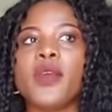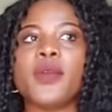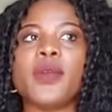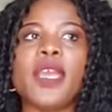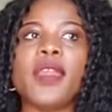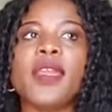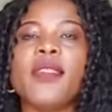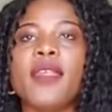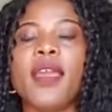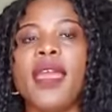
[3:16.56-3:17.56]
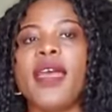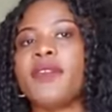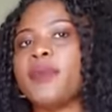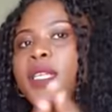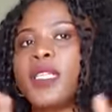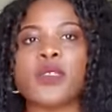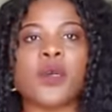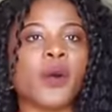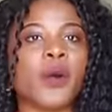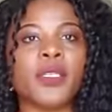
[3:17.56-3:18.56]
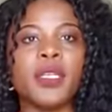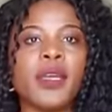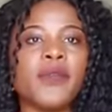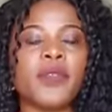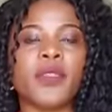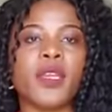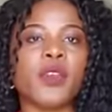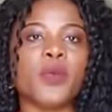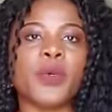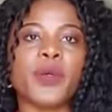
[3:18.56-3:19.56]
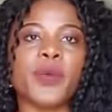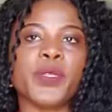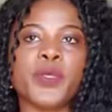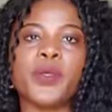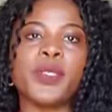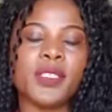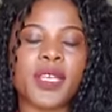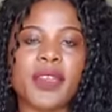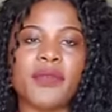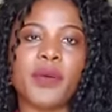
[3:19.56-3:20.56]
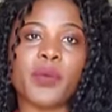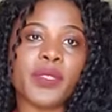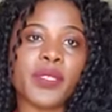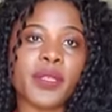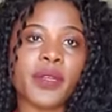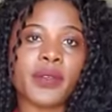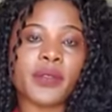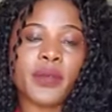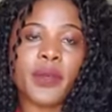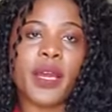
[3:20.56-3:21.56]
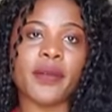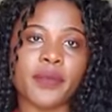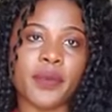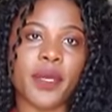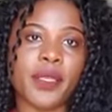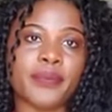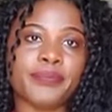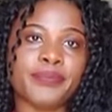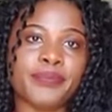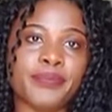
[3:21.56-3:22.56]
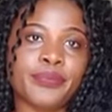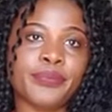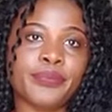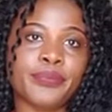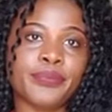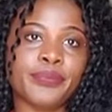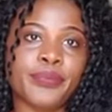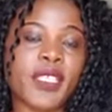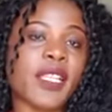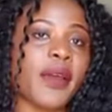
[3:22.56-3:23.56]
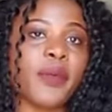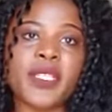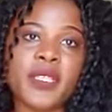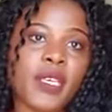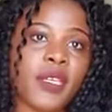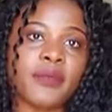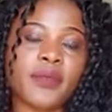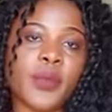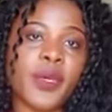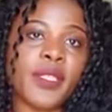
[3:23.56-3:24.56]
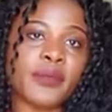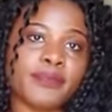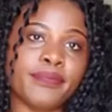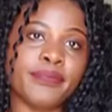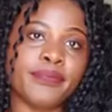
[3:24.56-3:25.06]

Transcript: you get in there, everybody is hoarding everything. Nobody wants to decide if they want it or not. So you have to wait. It's like a waiting game. You're waiting.